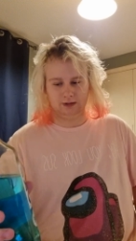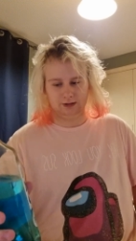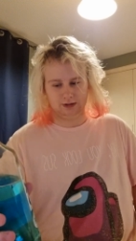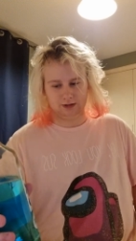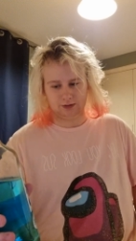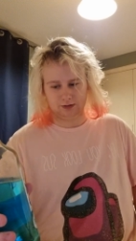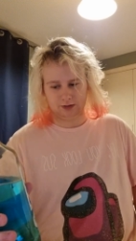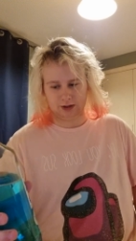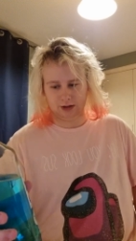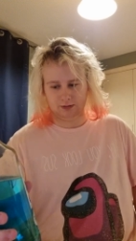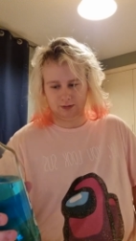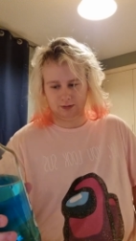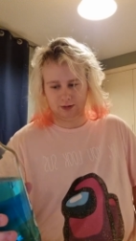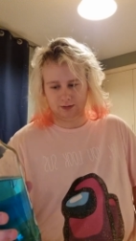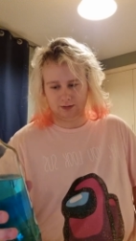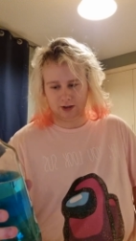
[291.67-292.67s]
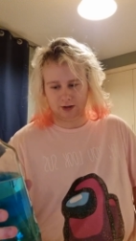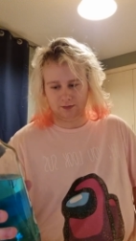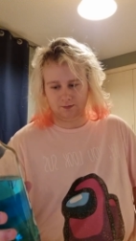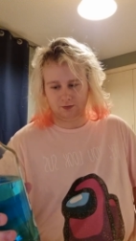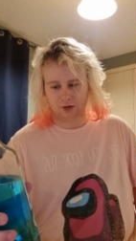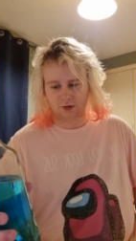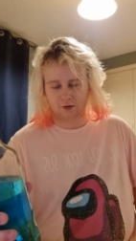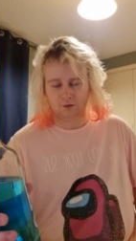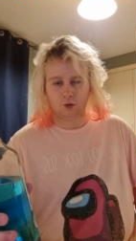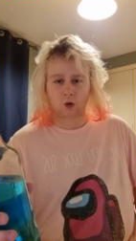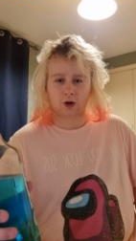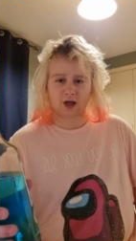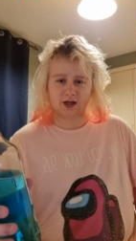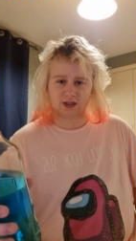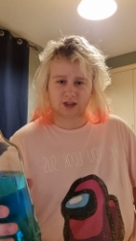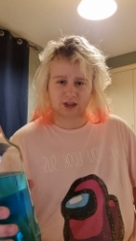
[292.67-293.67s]
it would take maybe about four
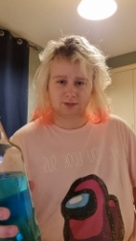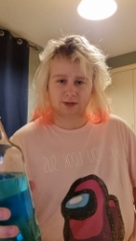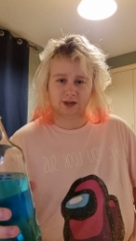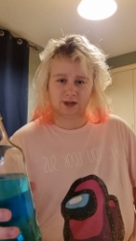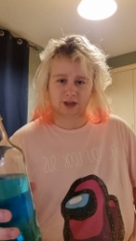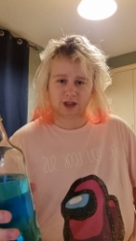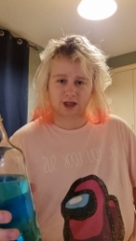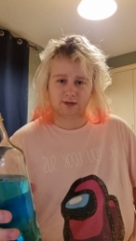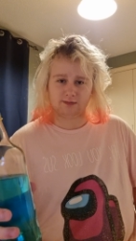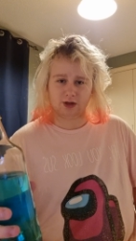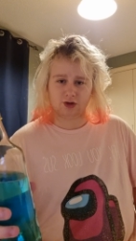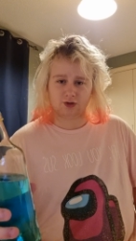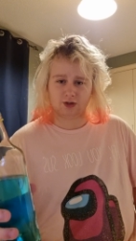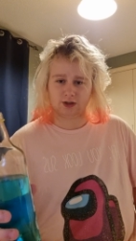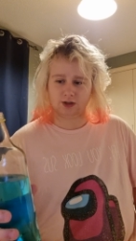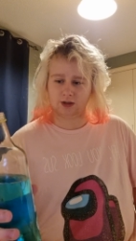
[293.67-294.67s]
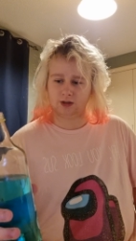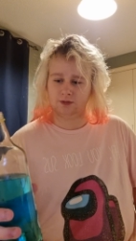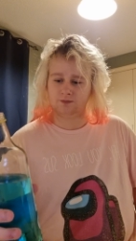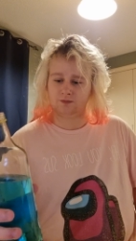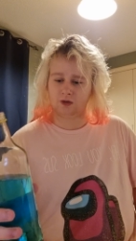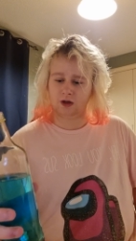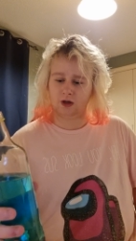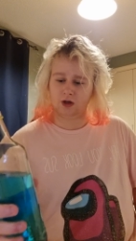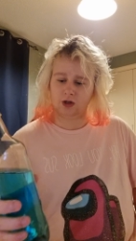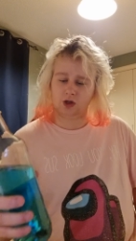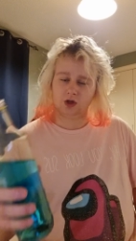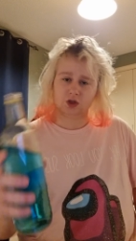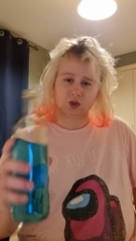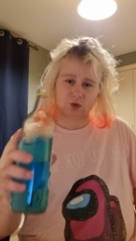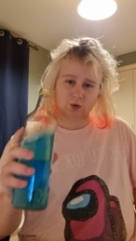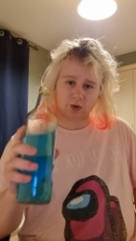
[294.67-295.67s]
cans of beer to get me drunk.
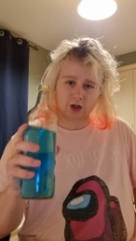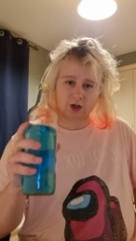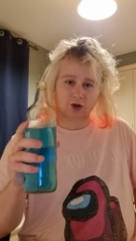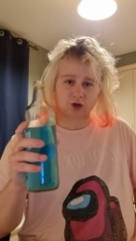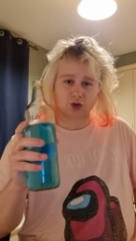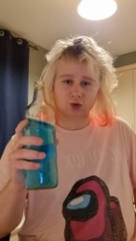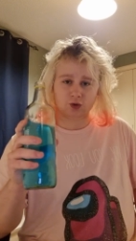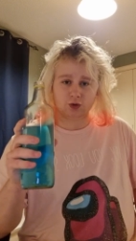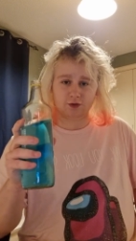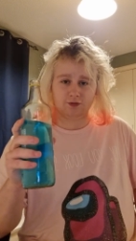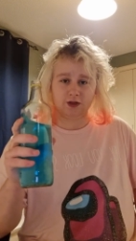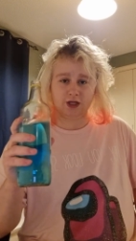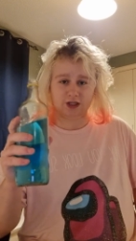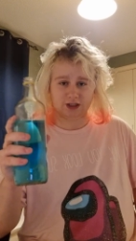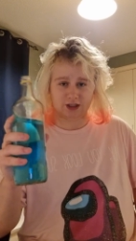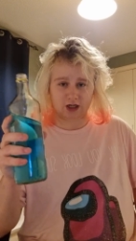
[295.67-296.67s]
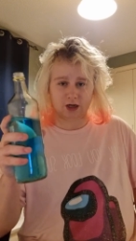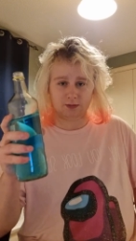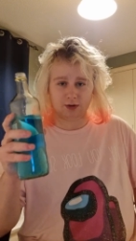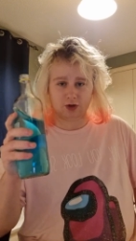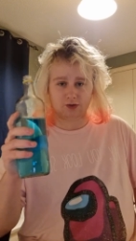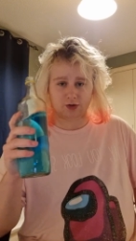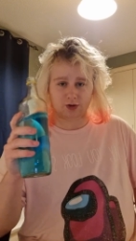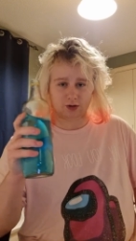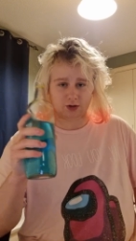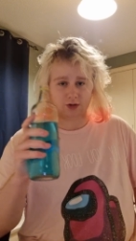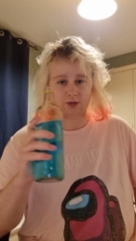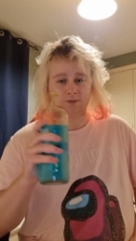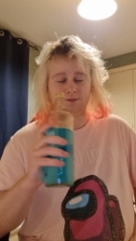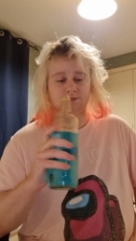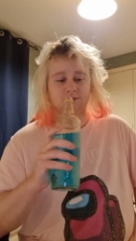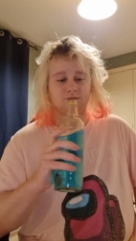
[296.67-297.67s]
So another two of these and I'd be drunk.
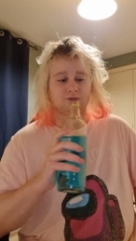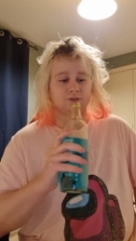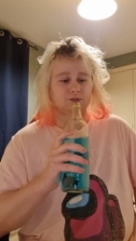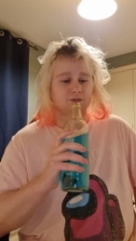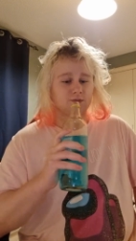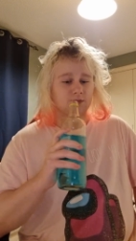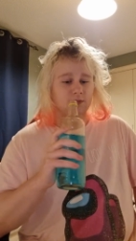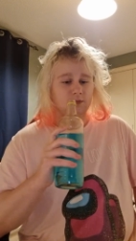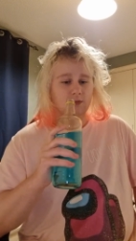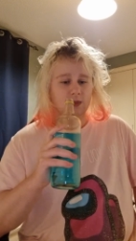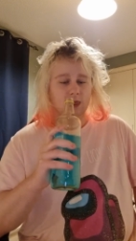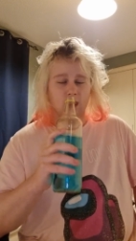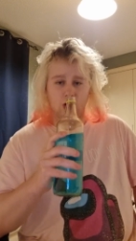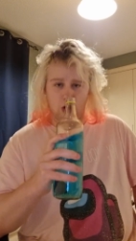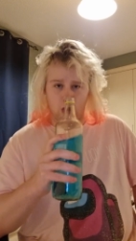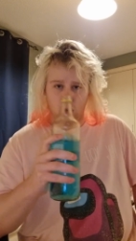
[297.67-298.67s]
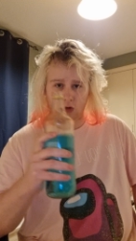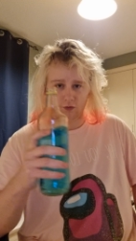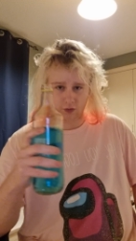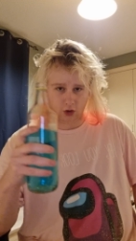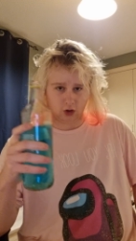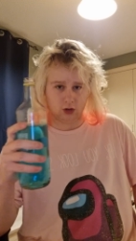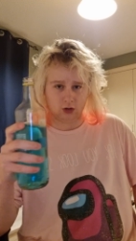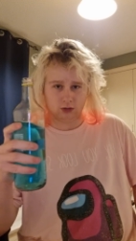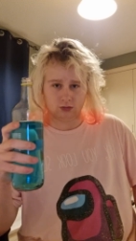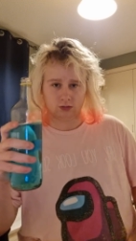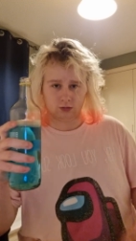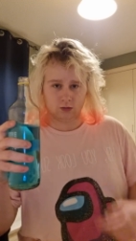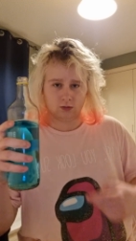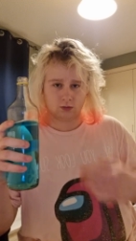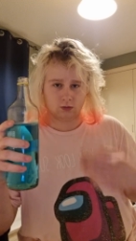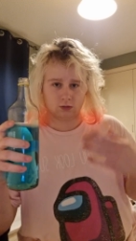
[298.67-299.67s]
Over,
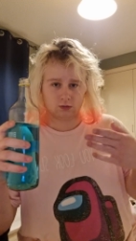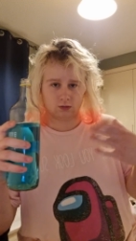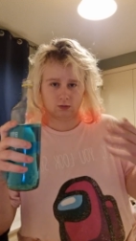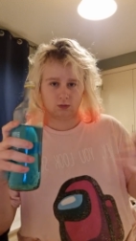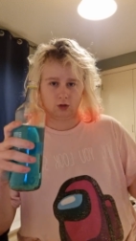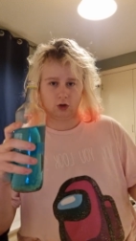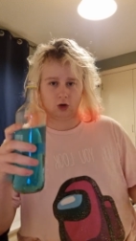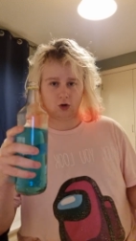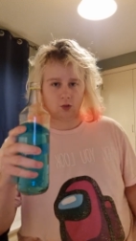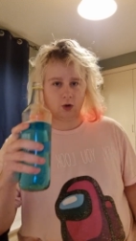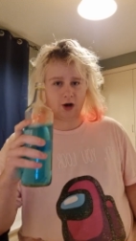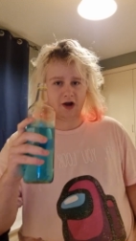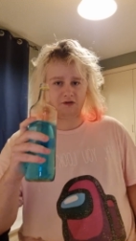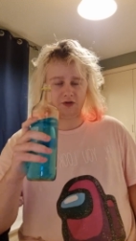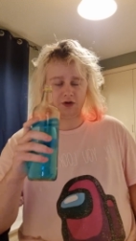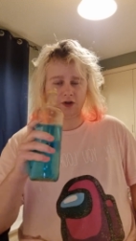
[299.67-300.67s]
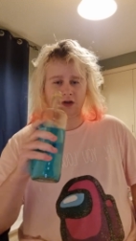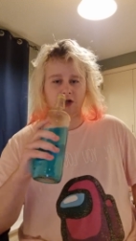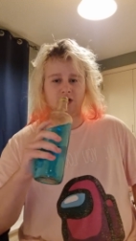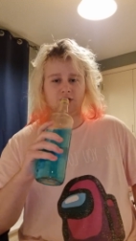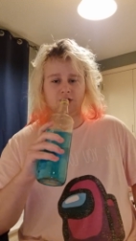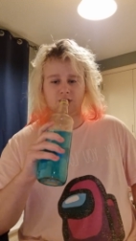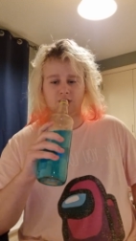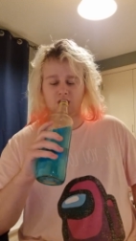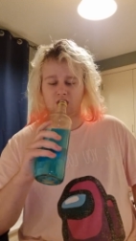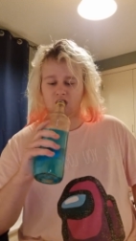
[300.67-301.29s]
you know, one after the other.